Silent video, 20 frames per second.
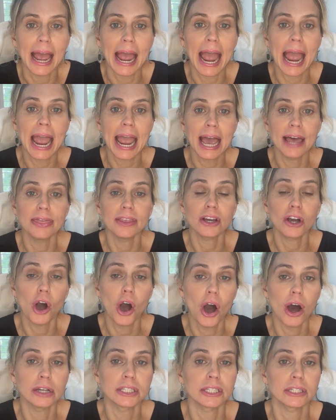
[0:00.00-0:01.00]
and the
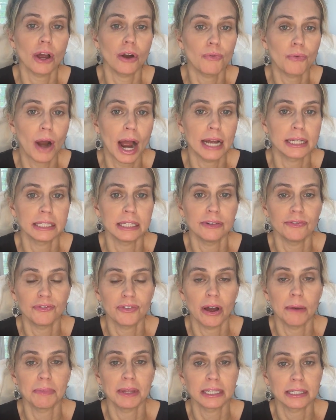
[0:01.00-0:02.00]
costs arising
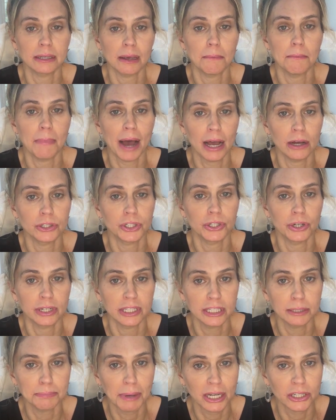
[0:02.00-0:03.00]
from this milestone
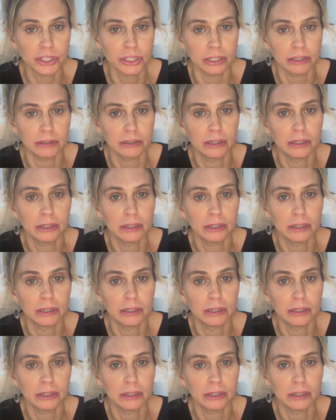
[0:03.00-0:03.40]
inspection.